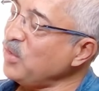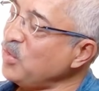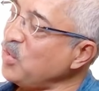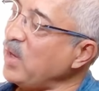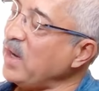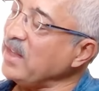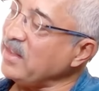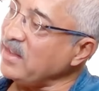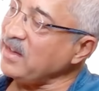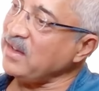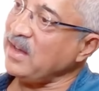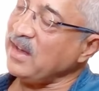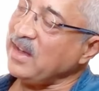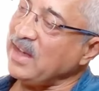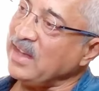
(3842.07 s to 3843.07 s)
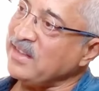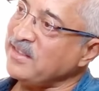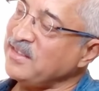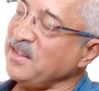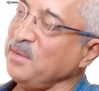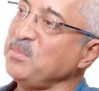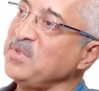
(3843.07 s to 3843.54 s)
So I think at
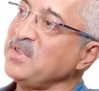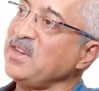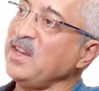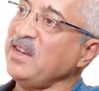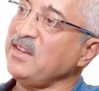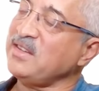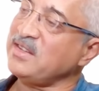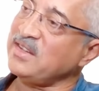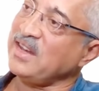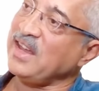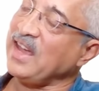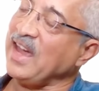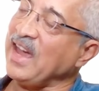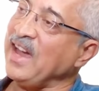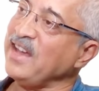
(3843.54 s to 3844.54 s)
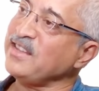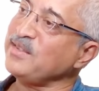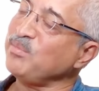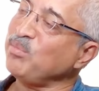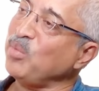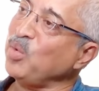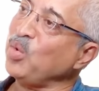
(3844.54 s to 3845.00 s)
some stage, as
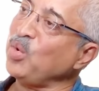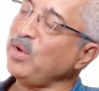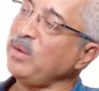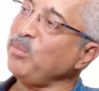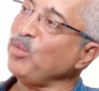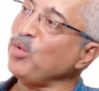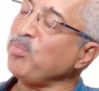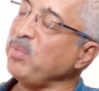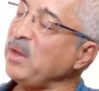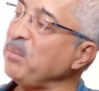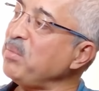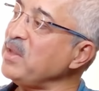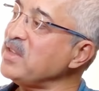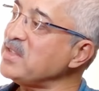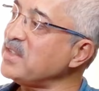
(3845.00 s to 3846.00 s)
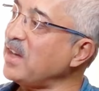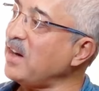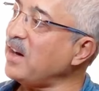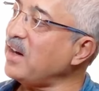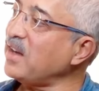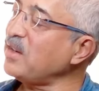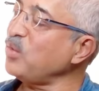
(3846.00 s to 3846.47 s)
more and more people
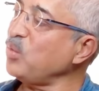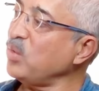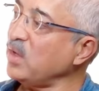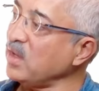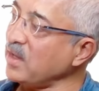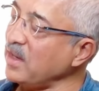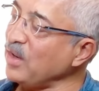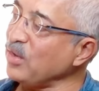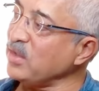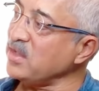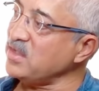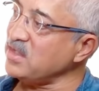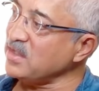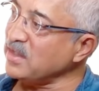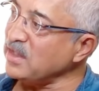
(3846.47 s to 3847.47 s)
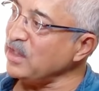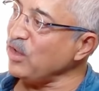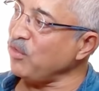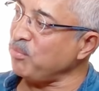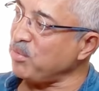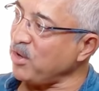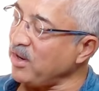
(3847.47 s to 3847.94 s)
start working on the journey
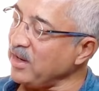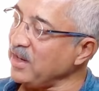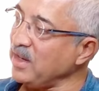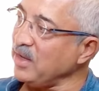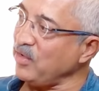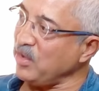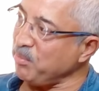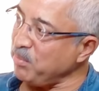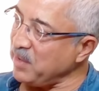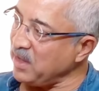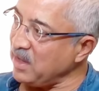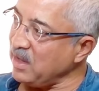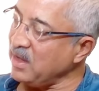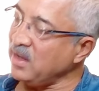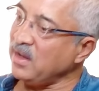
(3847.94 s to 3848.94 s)
of product development,